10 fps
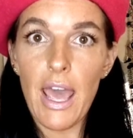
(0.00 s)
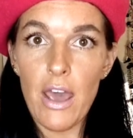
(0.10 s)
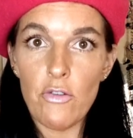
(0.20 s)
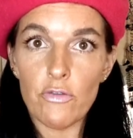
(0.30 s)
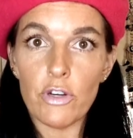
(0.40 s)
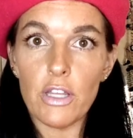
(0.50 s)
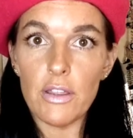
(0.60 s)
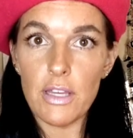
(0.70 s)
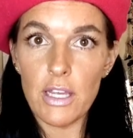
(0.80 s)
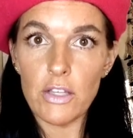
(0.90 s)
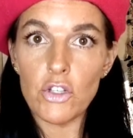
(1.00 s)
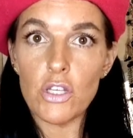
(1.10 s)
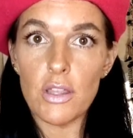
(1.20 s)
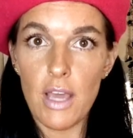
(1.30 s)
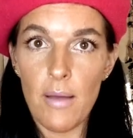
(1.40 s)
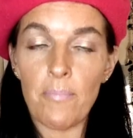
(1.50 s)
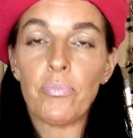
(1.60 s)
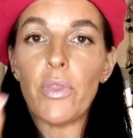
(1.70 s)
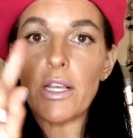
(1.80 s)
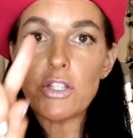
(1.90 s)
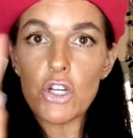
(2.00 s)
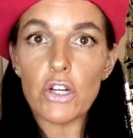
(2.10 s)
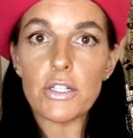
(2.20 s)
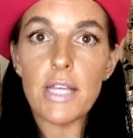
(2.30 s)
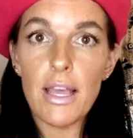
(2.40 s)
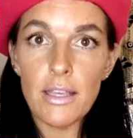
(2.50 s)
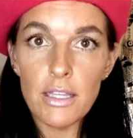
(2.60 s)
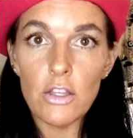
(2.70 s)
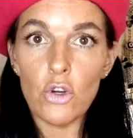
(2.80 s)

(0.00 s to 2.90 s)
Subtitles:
everything to them. They start telling the